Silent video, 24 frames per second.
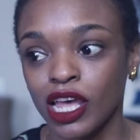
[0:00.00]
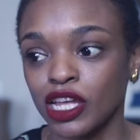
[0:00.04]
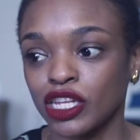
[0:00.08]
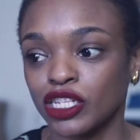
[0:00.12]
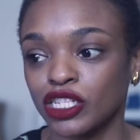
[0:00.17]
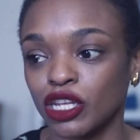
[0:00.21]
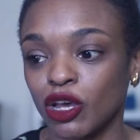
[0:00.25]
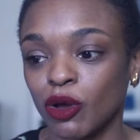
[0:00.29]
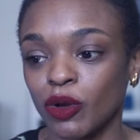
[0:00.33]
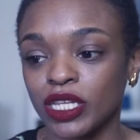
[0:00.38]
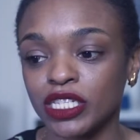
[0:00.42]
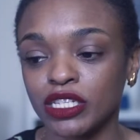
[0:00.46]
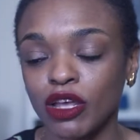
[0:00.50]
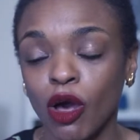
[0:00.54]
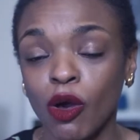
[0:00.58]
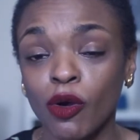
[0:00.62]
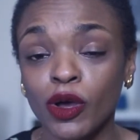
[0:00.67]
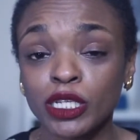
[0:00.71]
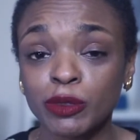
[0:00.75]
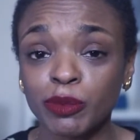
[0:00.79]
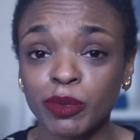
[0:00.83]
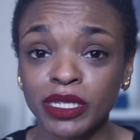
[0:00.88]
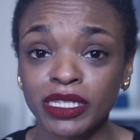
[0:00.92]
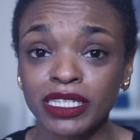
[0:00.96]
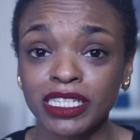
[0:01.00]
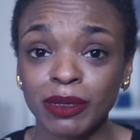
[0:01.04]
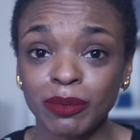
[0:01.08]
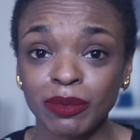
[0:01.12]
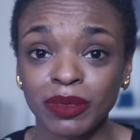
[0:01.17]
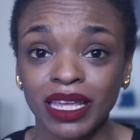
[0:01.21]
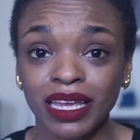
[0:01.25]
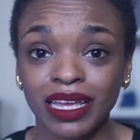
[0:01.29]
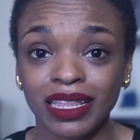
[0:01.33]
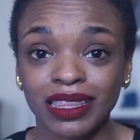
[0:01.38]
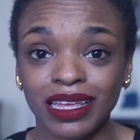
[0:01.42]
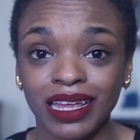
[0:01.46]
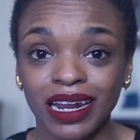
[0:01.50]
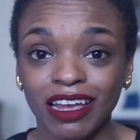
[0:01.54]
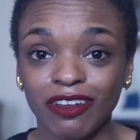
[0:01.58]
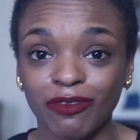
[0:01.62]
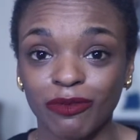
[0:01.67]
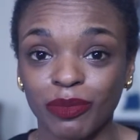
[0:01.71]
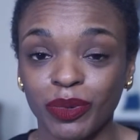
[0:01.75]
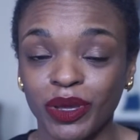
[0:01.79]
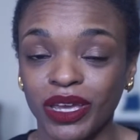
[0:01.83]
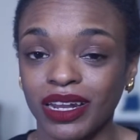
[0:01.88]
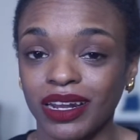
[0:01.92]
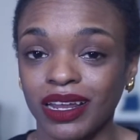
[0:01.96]
So it's always been something that
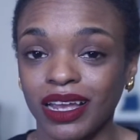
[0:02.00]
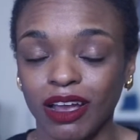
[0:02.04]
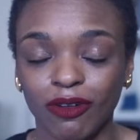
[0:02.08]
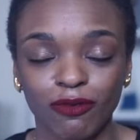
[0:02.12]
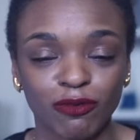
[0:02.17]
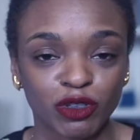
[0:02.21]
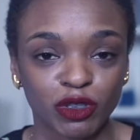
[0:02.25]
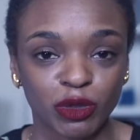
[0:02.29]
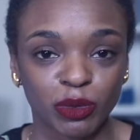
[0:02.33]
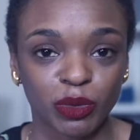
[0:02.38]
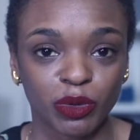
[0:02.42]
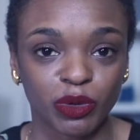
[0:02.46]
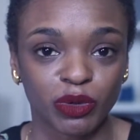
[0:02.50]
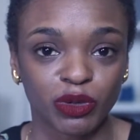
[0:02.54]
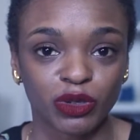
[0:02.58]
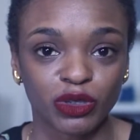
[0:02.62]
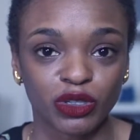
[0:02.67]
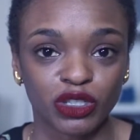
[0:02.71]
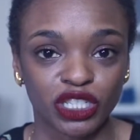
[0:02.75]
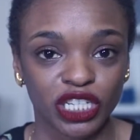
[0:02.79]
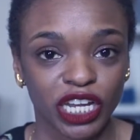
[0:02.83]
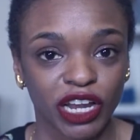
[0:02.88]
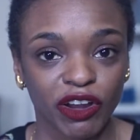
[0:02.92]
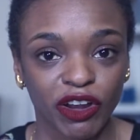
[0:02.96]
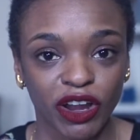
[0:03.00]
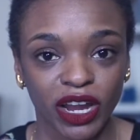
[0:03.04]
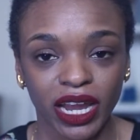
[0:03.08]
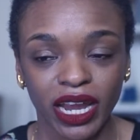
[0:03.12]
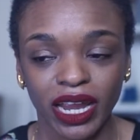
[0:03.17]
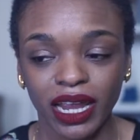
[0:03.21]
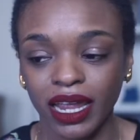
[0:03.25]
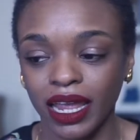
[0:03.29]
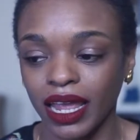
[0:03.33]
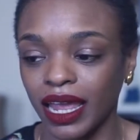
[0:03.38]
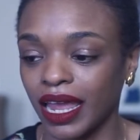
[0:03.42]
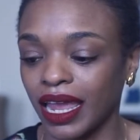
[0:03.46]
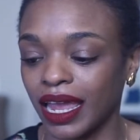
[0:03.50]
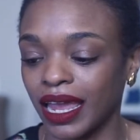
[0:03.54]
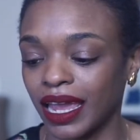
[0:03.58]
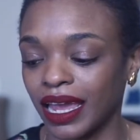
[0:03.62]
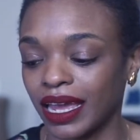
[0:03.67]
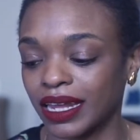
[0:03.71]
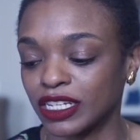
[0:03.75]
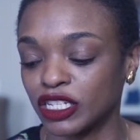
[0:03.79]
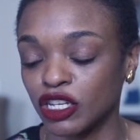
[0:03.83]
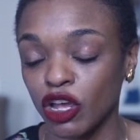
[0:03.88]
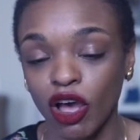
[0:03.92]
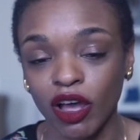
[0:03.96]
I've been comfortable sharing
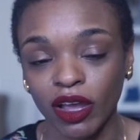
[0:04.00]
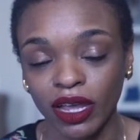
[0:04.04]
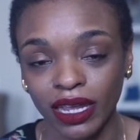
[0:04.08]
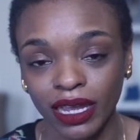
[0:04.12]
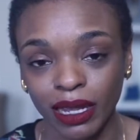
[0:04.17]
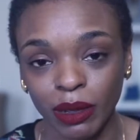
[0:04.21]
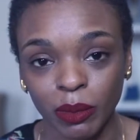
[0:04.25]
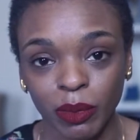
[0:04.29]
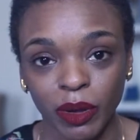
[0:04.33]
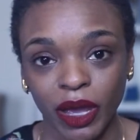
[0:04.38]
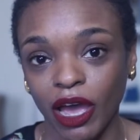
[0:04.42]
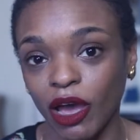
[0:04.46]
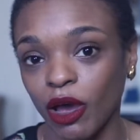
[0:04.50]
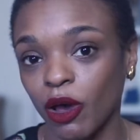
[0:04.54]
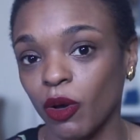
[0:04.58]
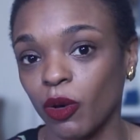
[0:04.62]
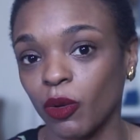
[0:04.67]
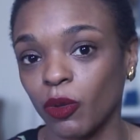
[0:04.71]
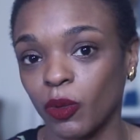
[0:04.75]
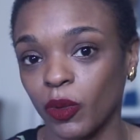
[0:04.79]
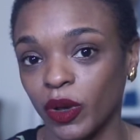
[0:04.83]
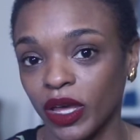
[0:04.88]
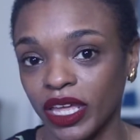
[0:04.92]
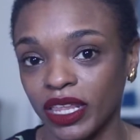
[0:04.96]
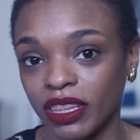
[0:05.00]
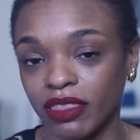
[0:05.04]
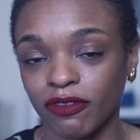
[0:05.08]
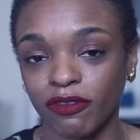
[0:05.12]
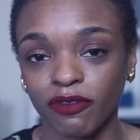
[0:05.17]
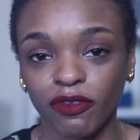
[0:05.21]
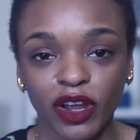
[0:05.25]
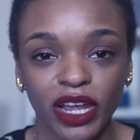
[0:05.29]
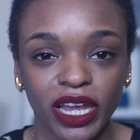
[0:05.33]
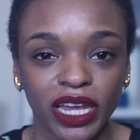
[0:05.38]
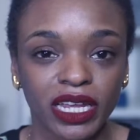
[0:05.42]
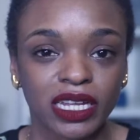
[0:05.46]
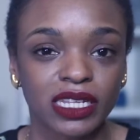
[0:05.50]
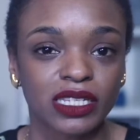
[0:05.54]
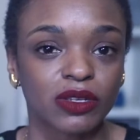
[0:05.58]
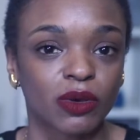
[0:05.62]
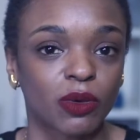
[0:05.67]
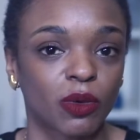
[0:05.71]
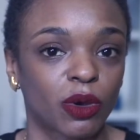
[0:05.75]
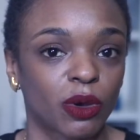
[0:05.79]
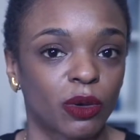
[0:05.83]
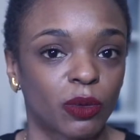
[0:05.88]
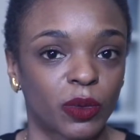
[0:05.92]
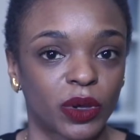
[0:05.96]
and talking about with friends
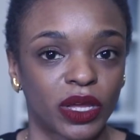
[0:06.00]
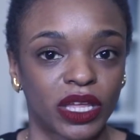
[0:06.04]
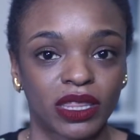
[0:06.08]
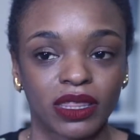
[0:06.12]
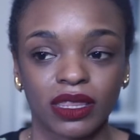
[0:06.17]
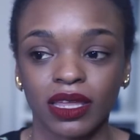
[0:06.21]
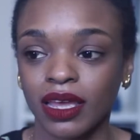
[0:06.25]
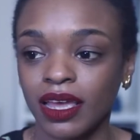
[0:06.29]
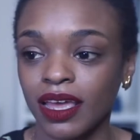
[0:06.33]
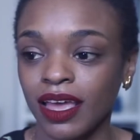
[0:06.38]
or with